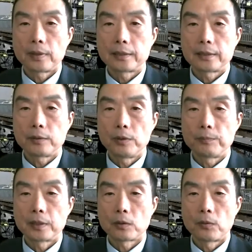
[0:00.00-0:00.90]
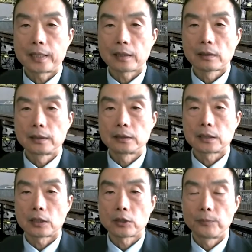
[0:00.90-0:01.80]
I think we've been quite clear in
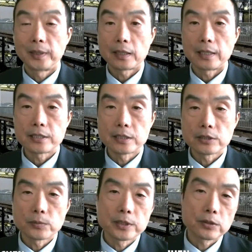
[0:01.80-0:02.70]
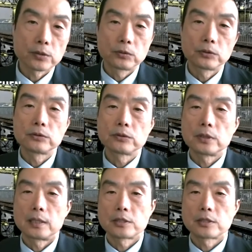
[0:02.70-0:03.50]
our communications with school uh,